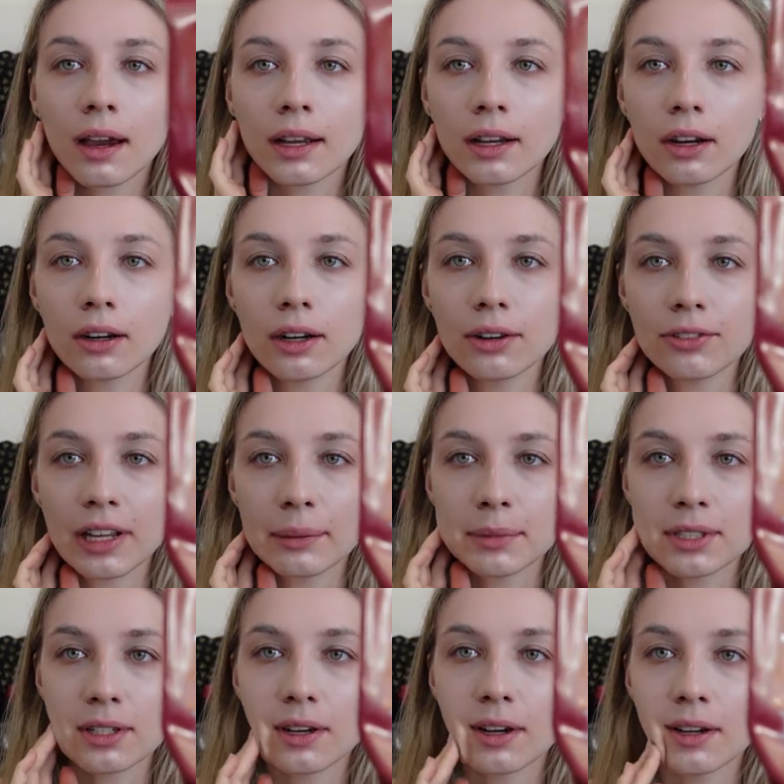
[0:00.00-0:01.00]
Got it off
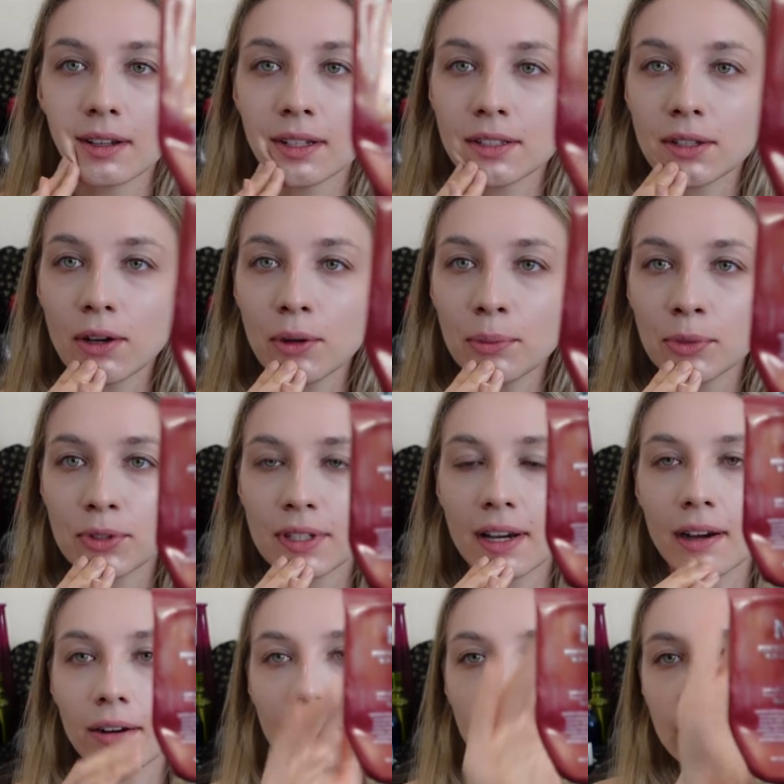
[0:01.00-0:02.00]
Amazon. It's almost
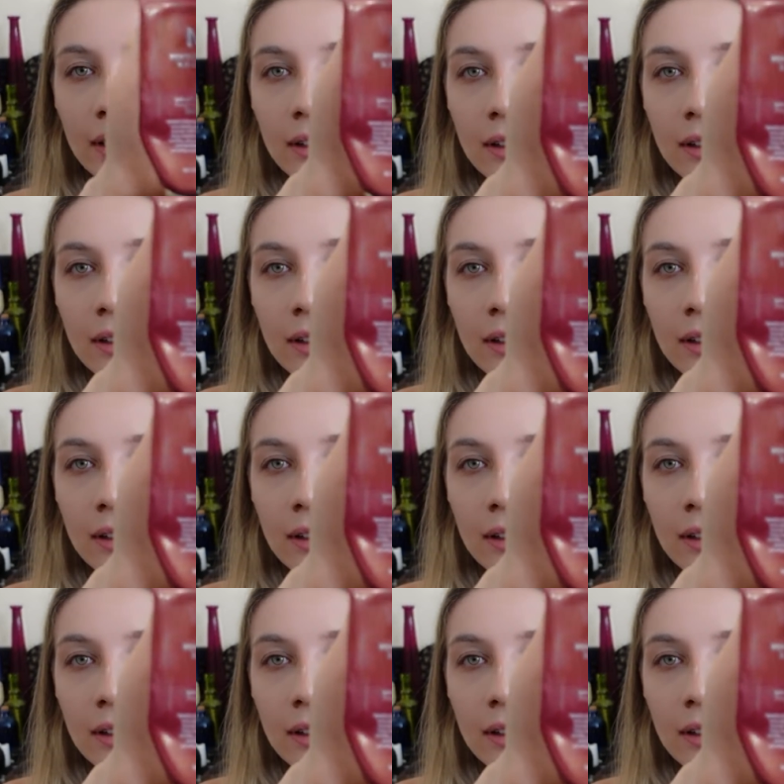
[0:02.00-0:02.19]
out.